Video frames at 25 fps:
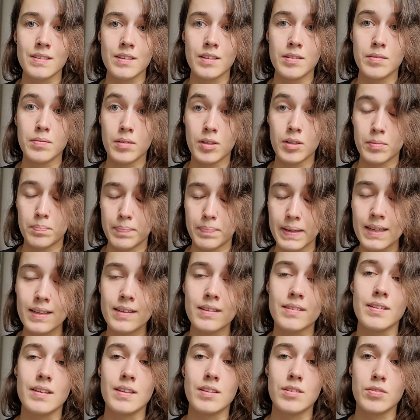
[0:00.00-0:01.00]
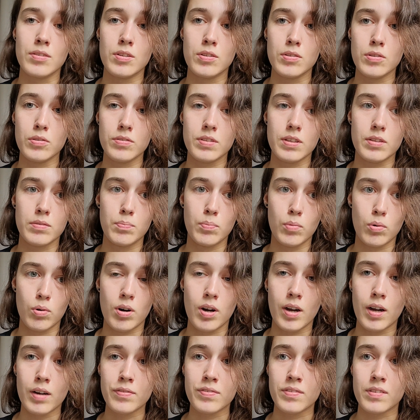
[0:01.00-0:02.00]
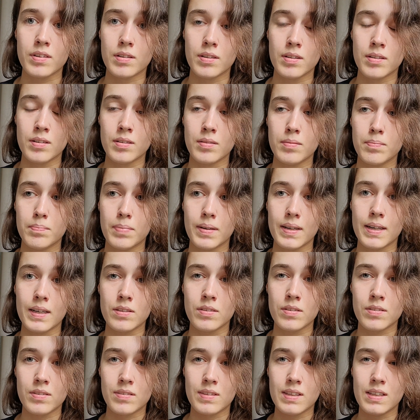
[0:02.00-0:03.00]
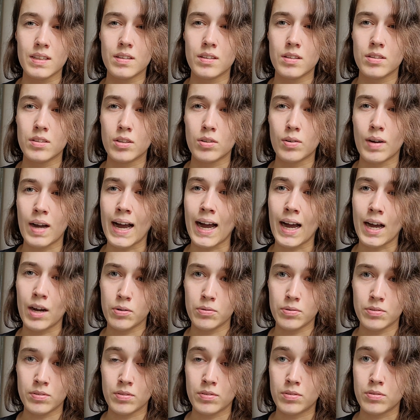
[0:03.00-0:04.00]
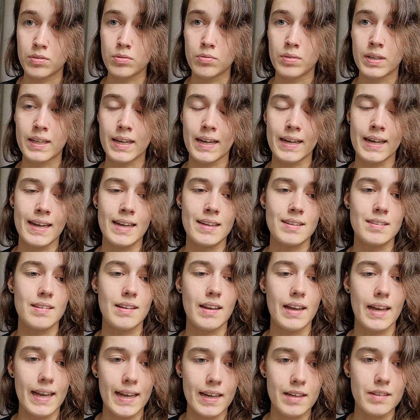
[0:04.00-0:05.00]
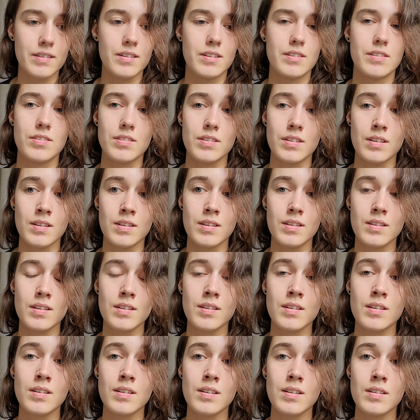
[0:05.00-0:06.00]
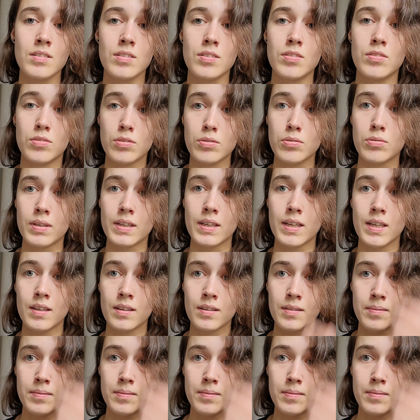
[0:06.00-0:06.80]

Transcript: the ability to use it more often, but I just didn't know how to do it. I had the energy to do it.